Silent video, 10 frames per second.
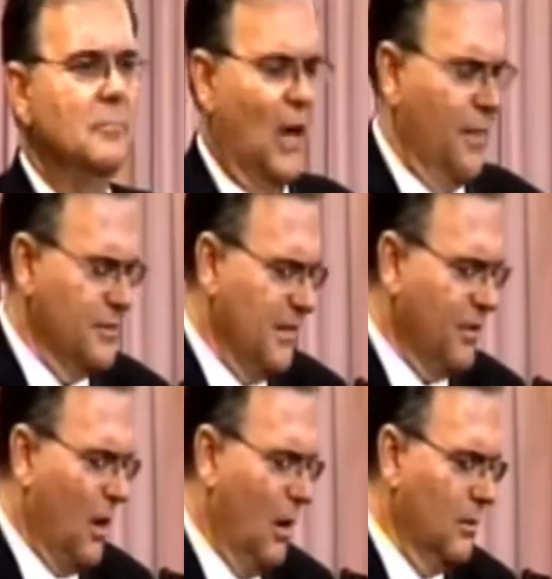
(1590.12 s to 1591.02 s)
Others have
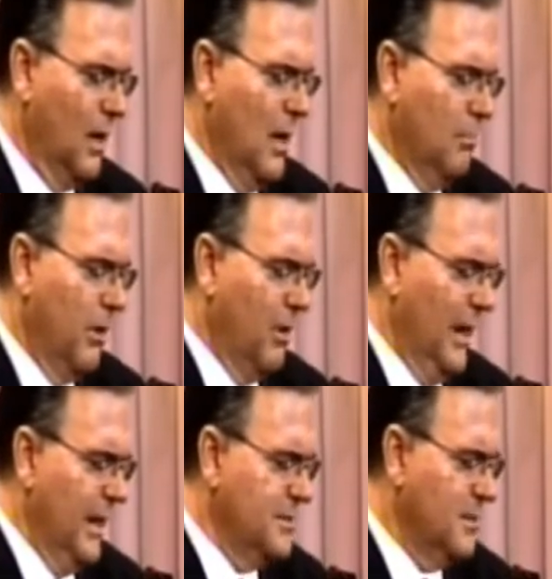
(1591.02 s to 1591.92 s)
called
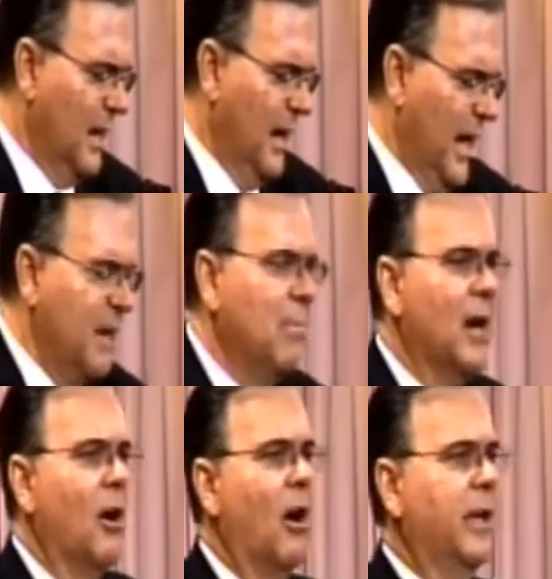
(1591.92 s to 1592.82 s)
Beryllus a
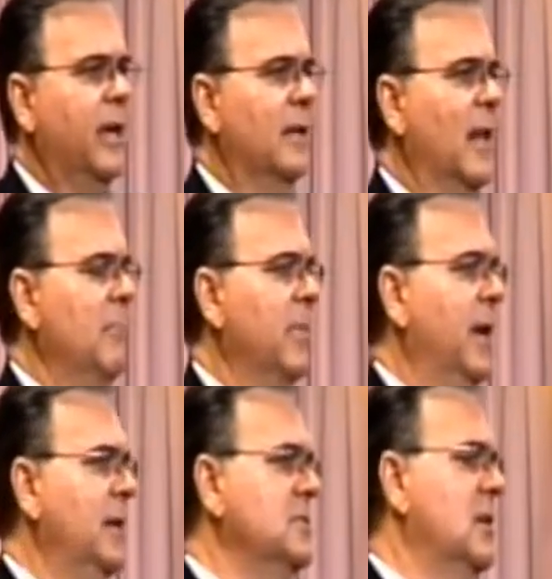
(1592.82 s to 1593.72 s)
monarchian. That
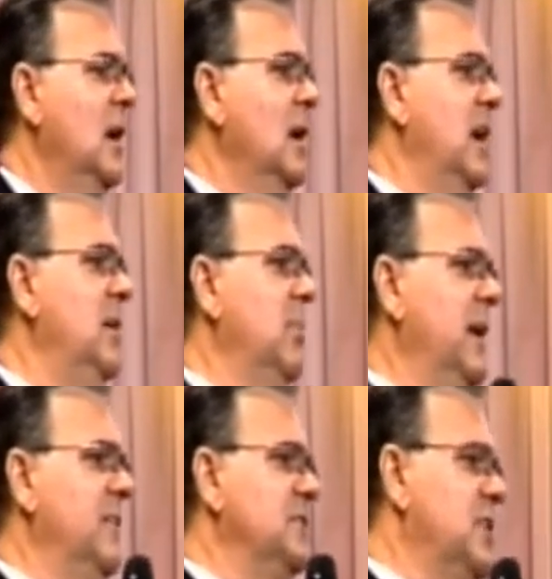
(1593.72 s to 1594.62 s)
means he
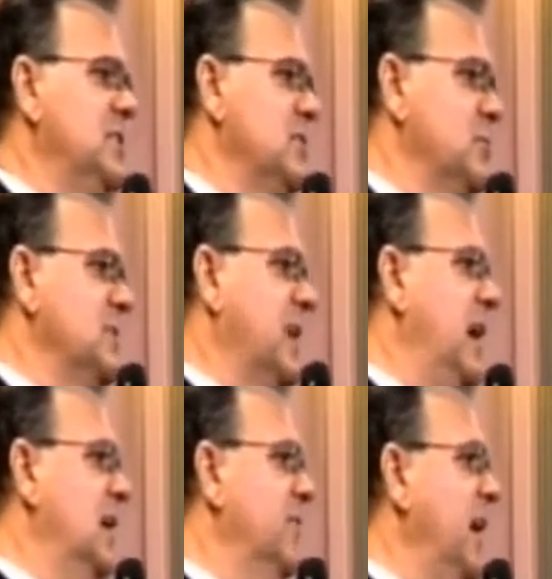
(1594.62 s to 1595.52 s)
believed that Jesus was the
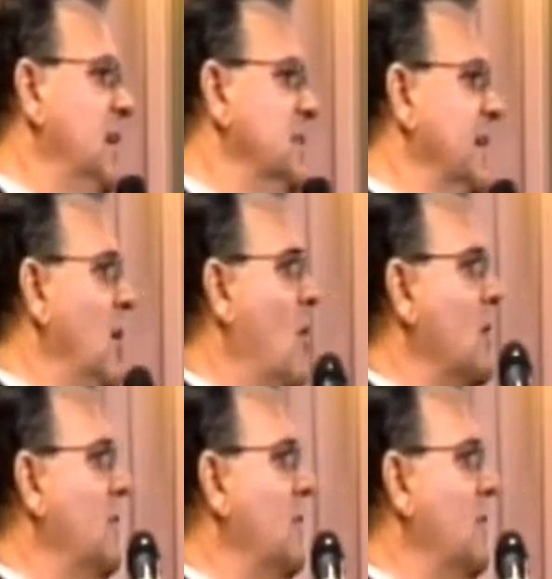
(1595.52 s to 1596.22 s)
King of kings and the Lord